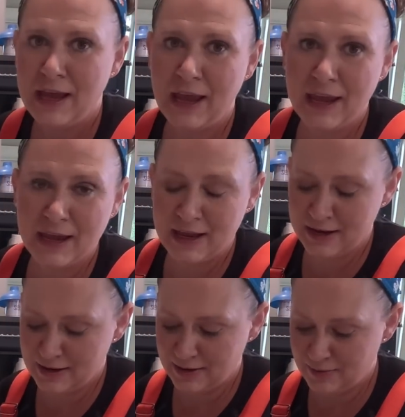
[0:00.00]

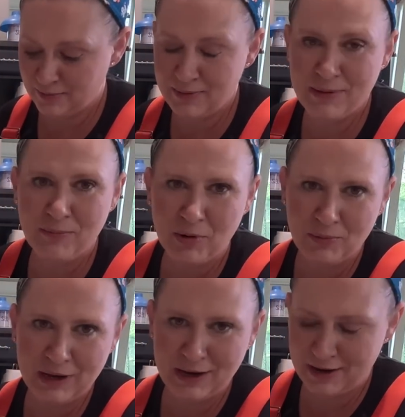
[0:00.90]
And remember,
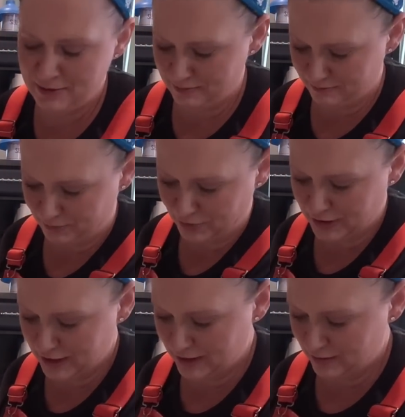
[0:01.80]
we didn't
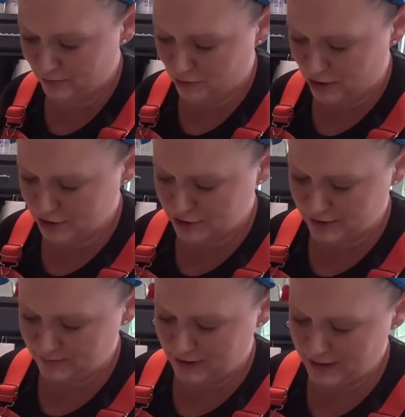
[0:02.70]
pre-wash
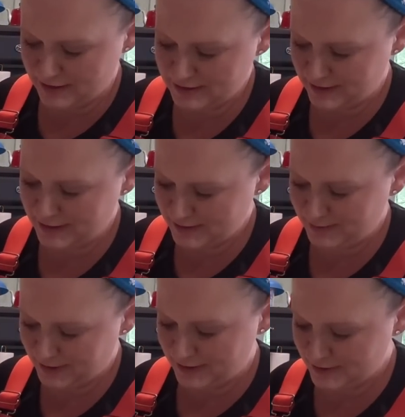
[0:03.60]
the beans, and that's
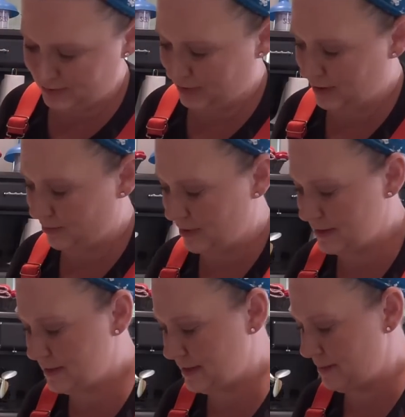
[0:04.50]
because we're gonna
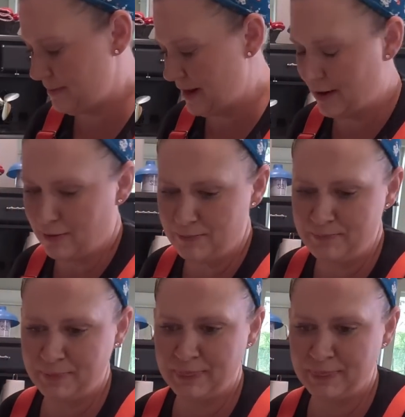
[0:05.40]
rinse them now.